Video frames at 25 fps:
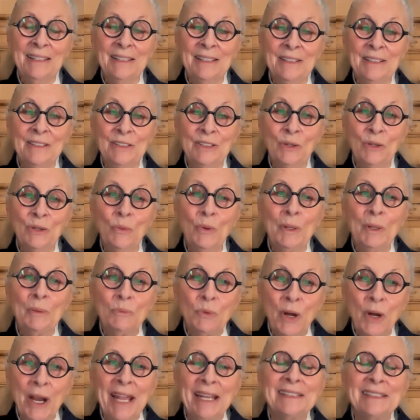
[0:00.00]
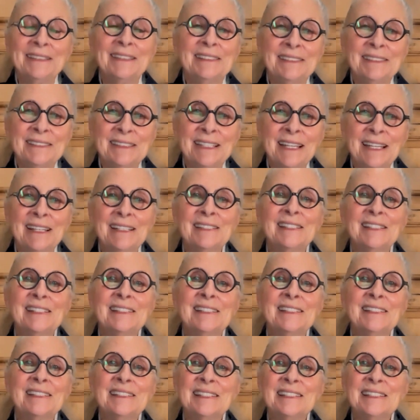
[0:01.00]
So what practice does
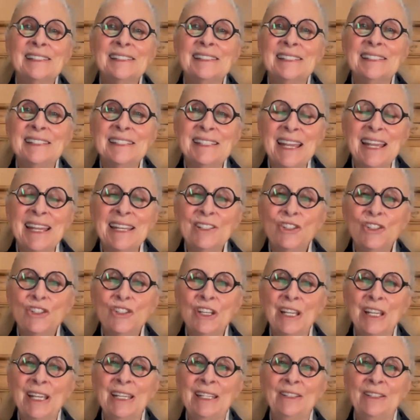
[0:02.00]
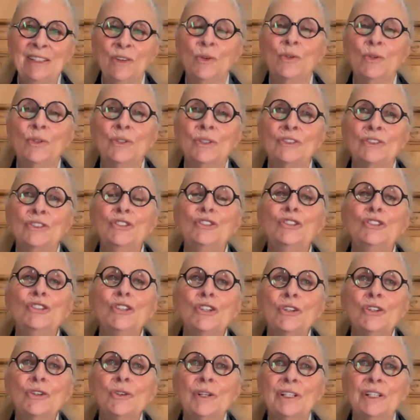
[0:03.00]
is instantiate or
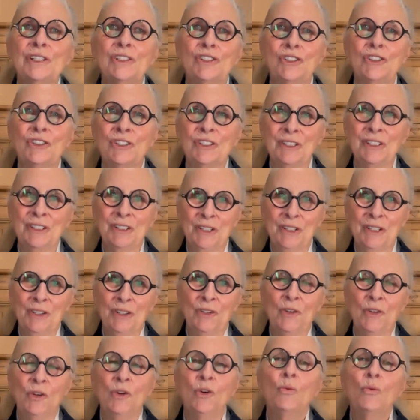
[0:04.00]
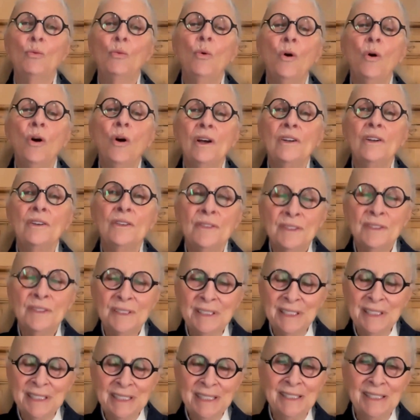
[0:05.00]
nourish or water the
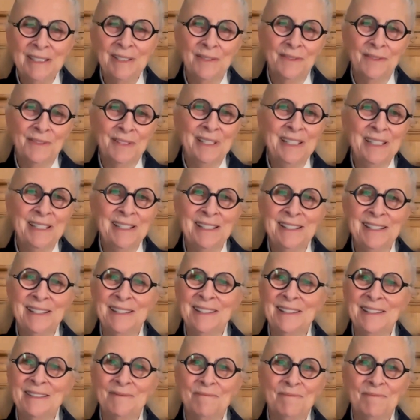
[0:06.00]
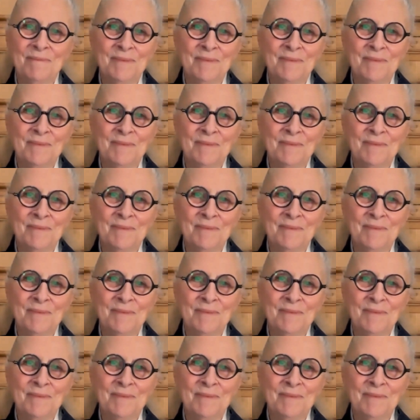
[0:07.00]
seeds of these